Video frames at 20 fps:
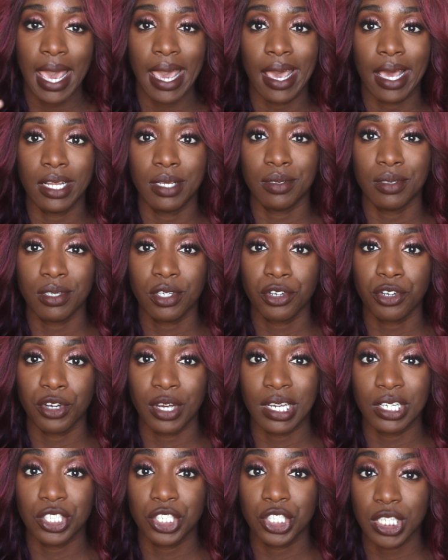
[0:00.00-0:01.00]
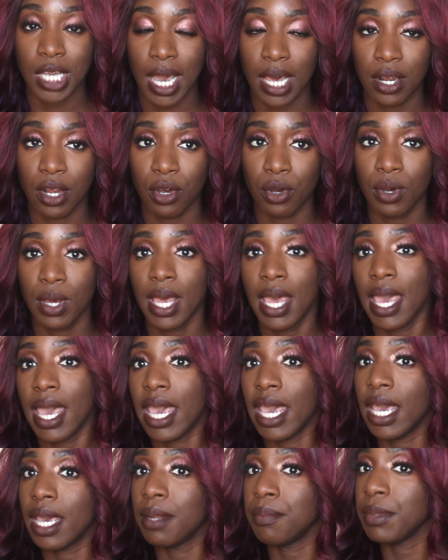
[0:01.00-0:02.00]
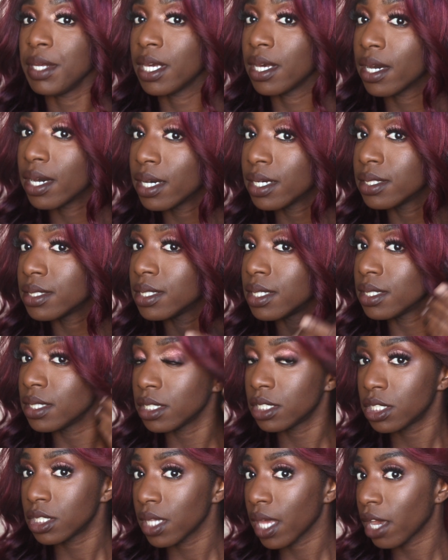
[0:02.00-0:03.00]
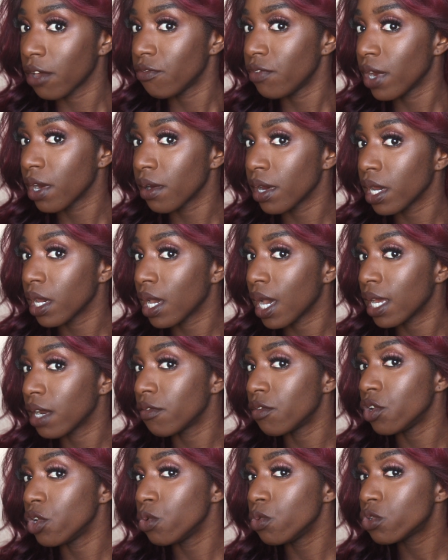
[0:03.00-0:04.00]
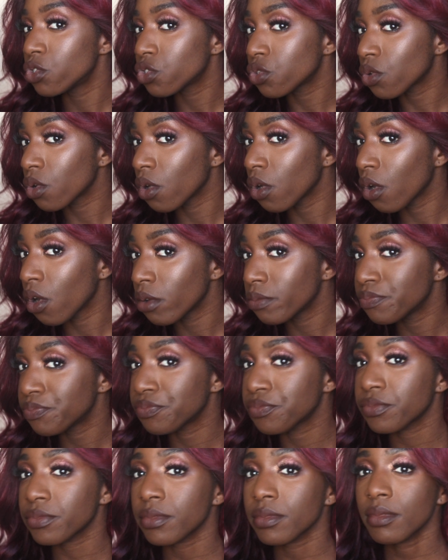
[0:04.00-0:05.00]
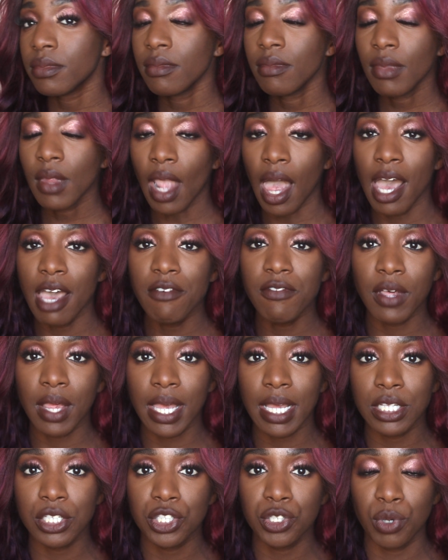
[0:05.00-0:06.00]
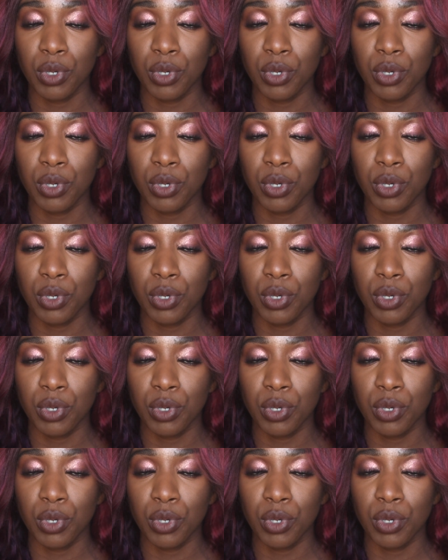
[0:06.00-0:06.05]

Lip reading: and create shadow. And because this is like very kind of neutral, I feel like it's